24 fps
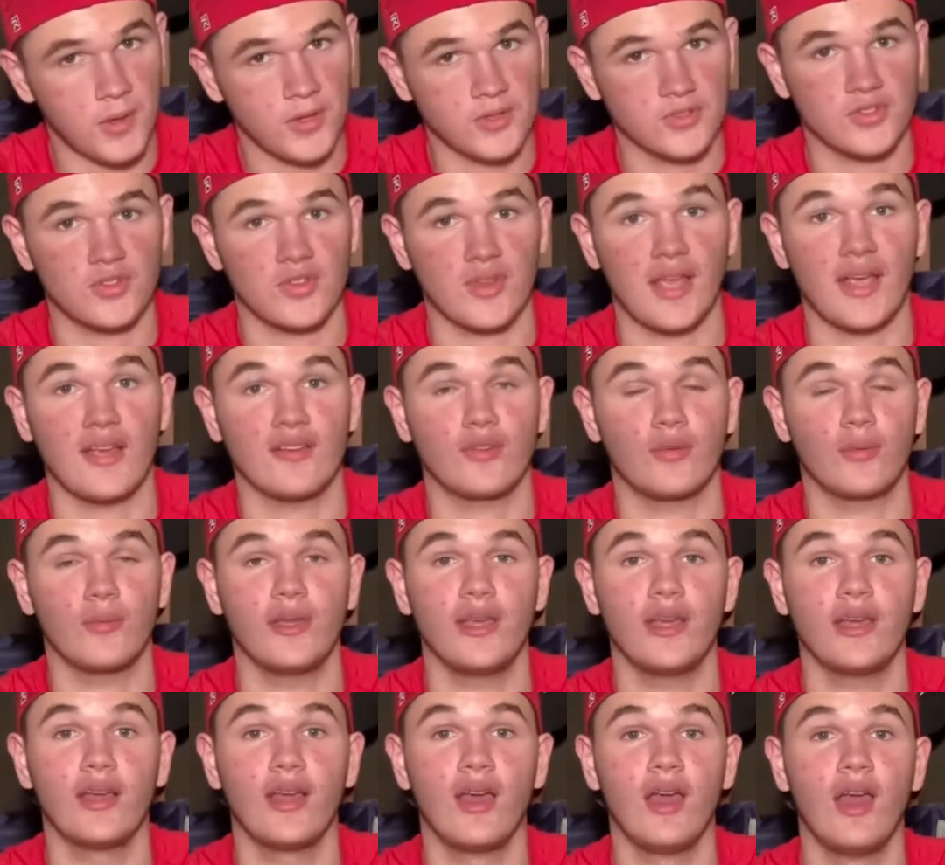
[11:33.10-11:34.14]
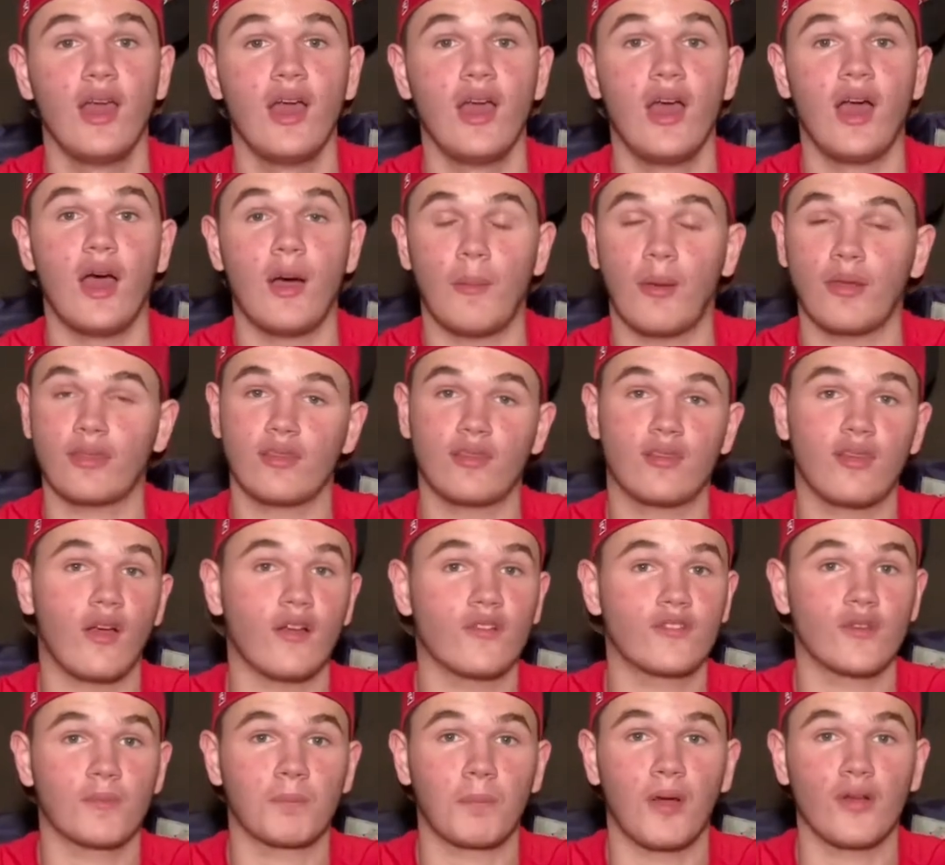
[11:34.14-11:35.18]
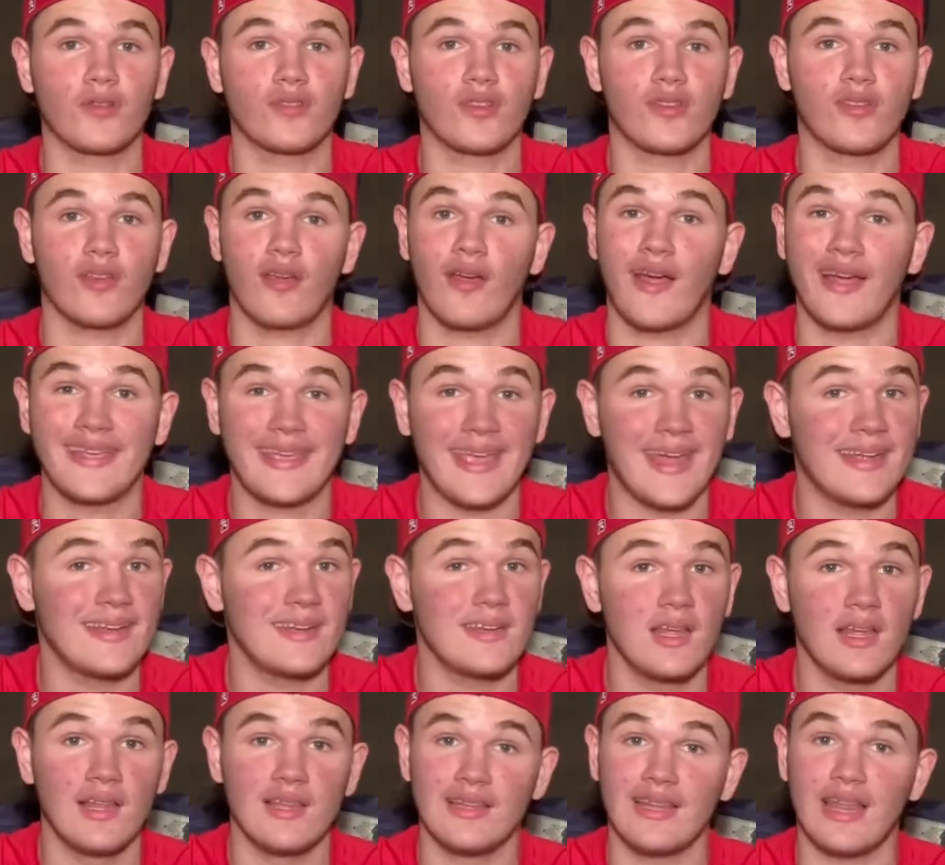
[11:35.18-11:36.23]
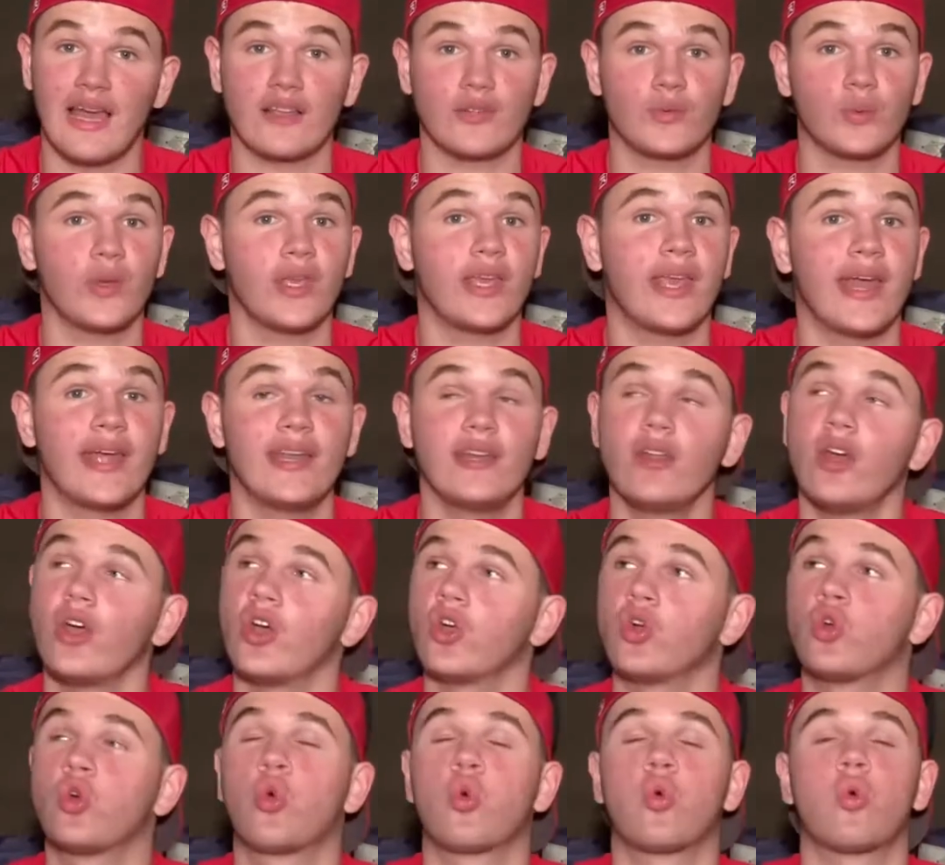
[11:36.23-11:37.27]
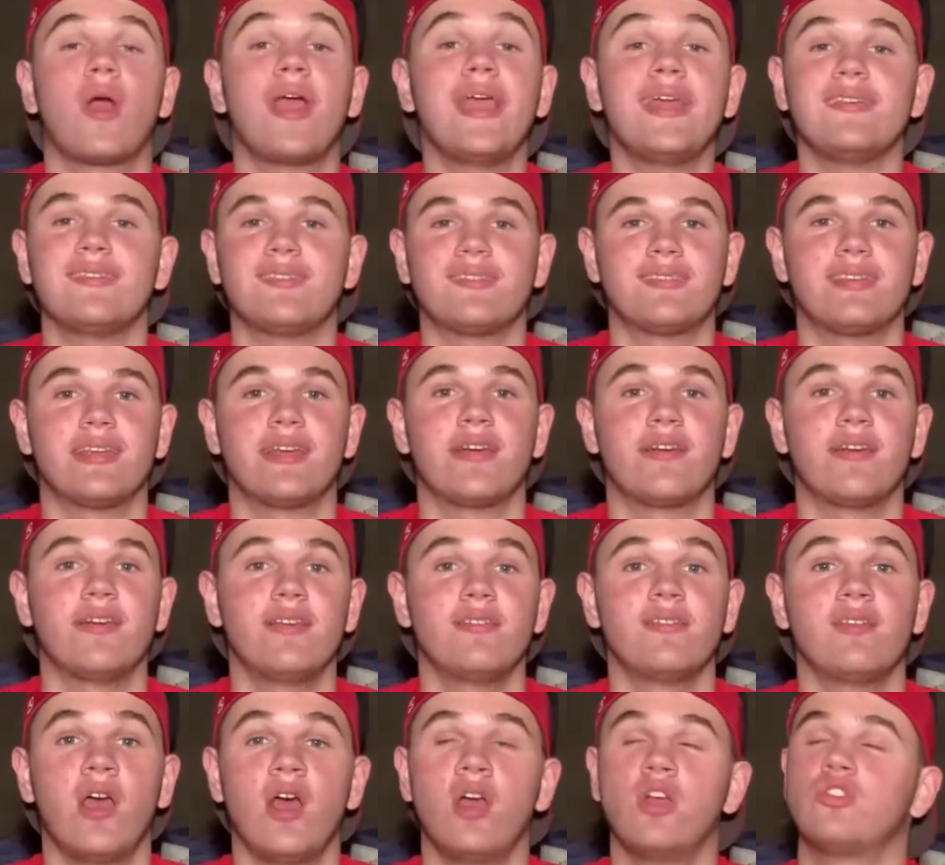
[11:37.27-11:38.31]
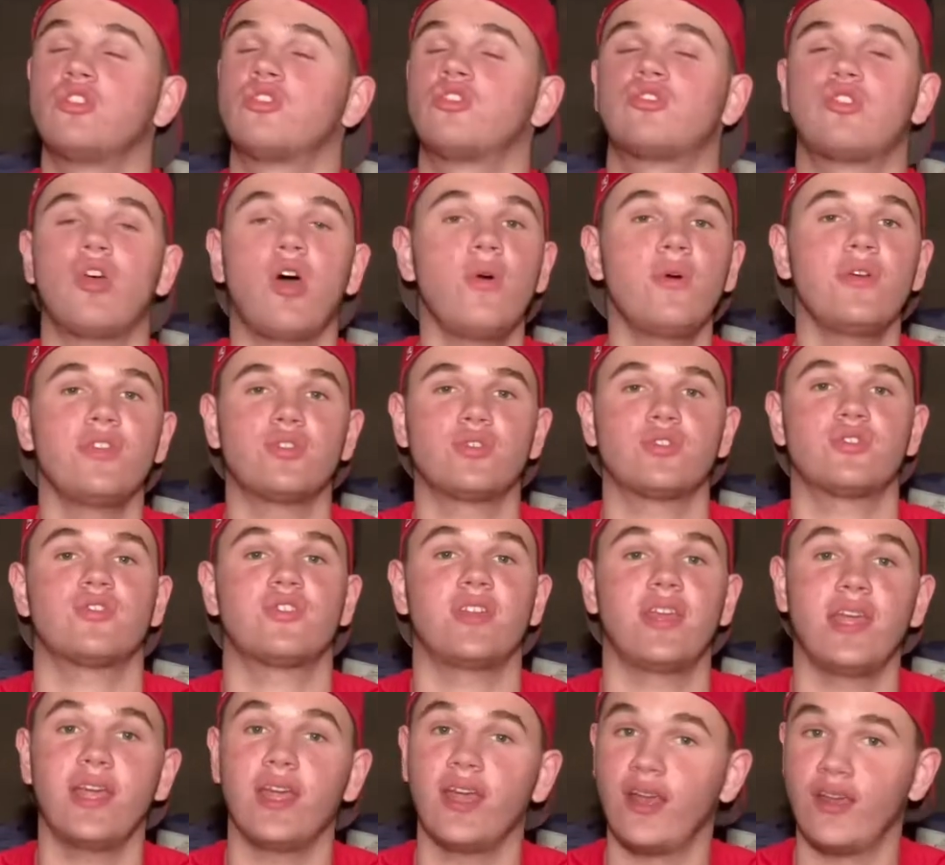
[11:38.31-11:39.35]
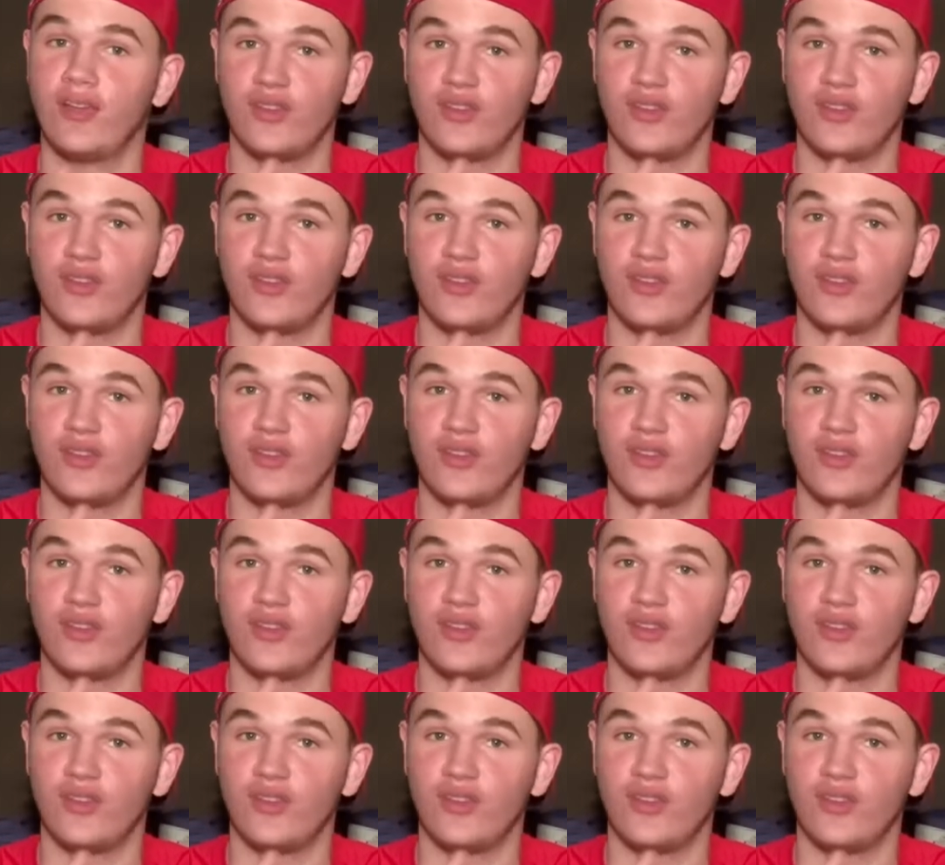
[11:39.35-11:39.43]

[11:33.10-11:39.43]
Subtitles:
last week, about the Dodgers-Padres series. Again, last weekend, great series, so interesting.